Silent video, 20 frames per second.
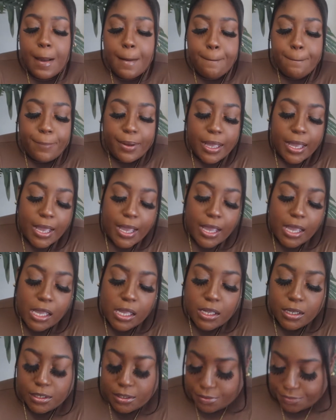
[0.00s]

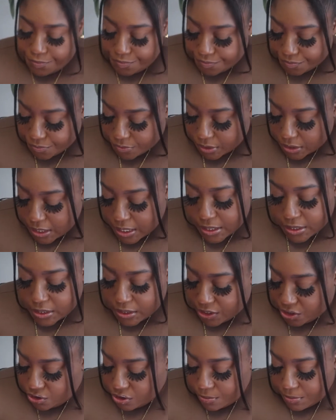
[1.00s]
but it's
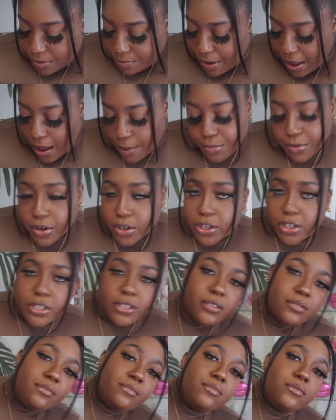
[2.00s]
extremely
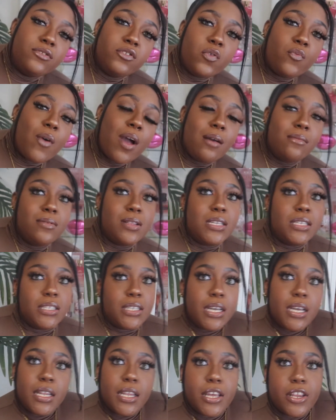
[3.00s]
popular. You've probably
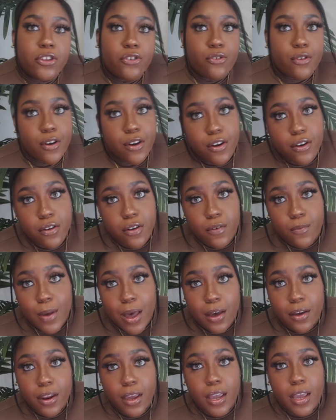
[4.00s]
seen it or heard
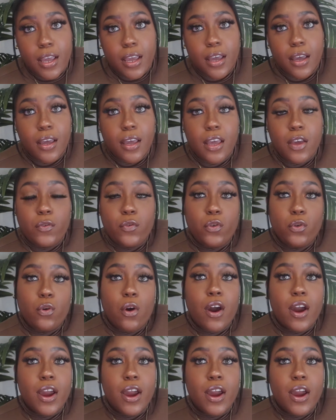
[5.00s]
about it. If you are